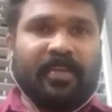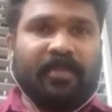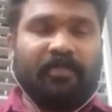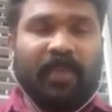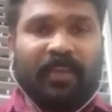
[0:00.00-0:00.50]

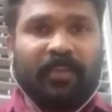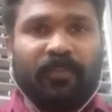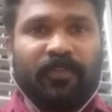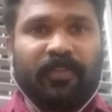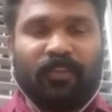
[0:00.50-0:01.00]

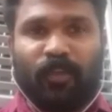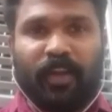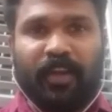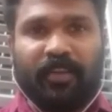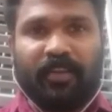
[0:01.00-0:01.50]
Myself, Sir
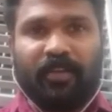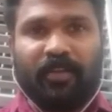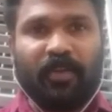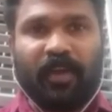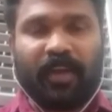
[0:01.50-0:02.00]
Sunil,
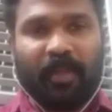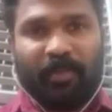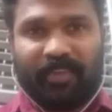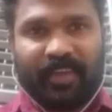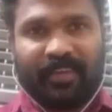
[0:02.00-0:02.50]
your
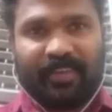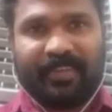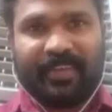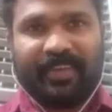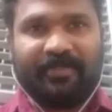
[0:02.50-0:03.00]
chemistry
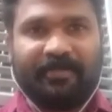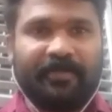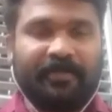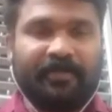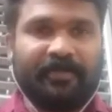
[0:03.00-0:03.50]
teacher.
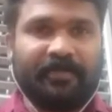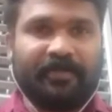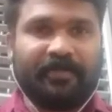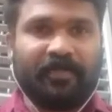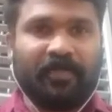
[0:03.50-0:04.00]

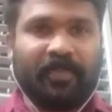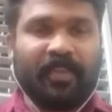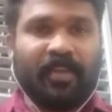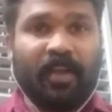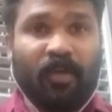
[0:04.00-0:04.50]

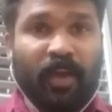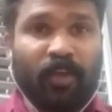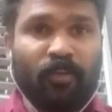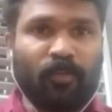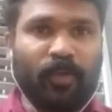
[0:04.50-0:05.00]
How
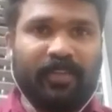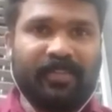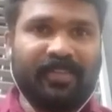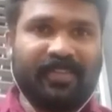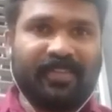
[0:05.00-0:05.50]
are you,
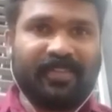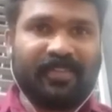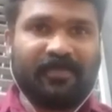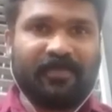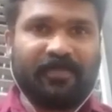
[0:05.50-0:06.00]
students?
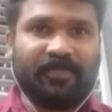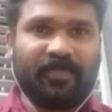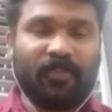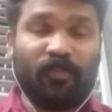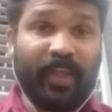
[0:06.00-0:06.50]

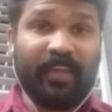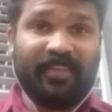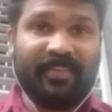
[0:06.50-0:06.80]
Fine.